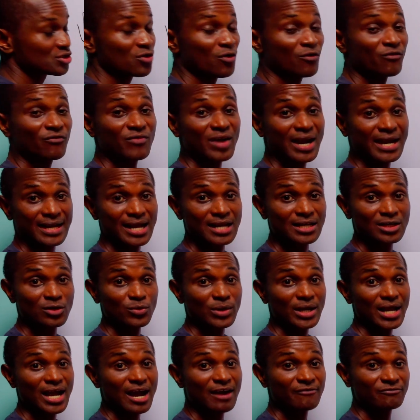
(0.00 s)
So finally,
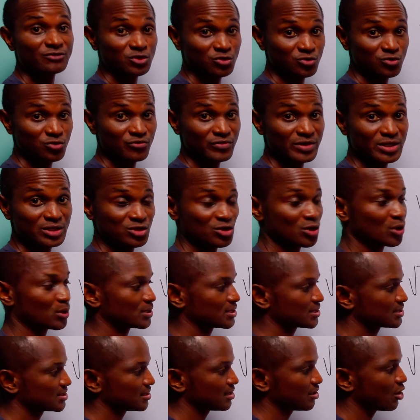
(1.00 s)
we have two
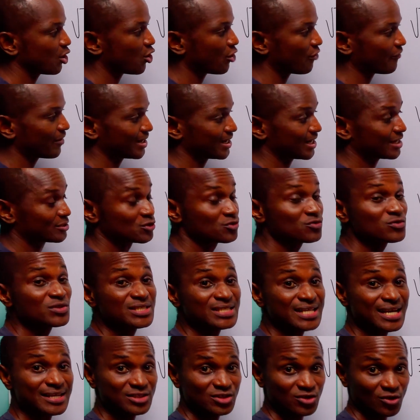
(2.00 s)
results, or rather two
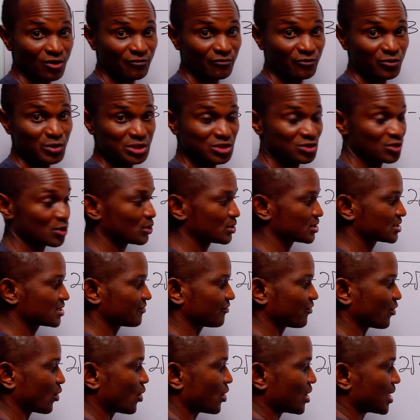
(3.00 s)
sets of
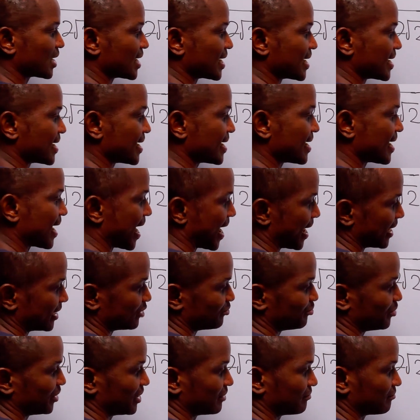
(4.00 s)
results for a
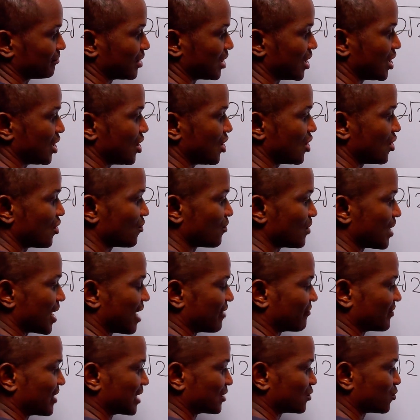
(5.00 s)
and b. We
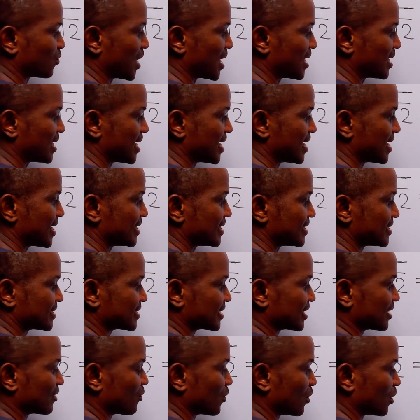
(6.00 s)
have that when a
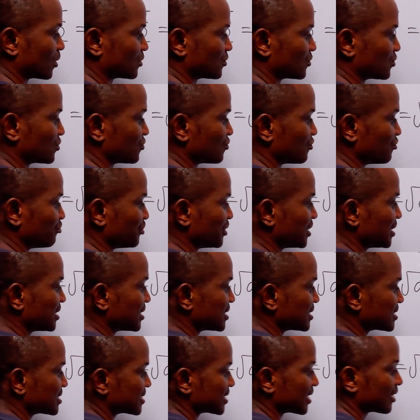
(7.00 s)
is equal to two, b
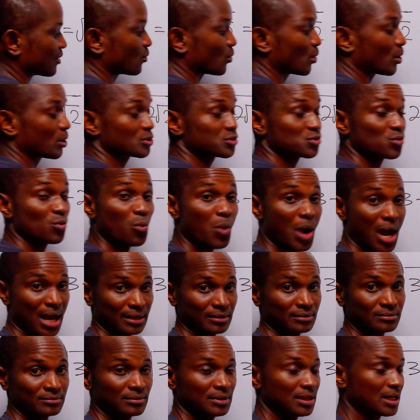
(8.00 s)
is equal to
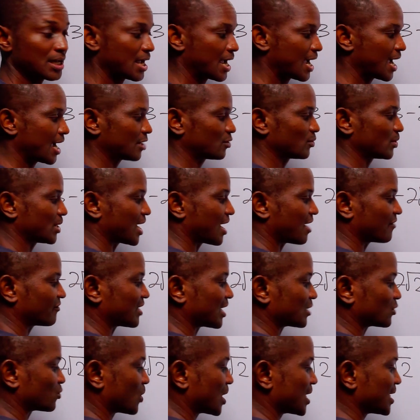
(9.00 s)
one. And we have
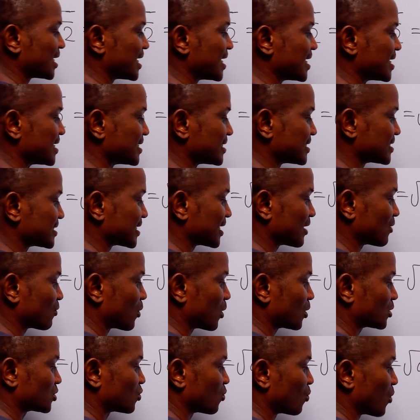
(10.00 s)
that when a is
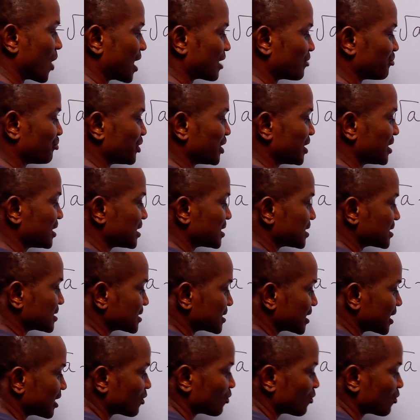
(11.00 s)
equal to one, b is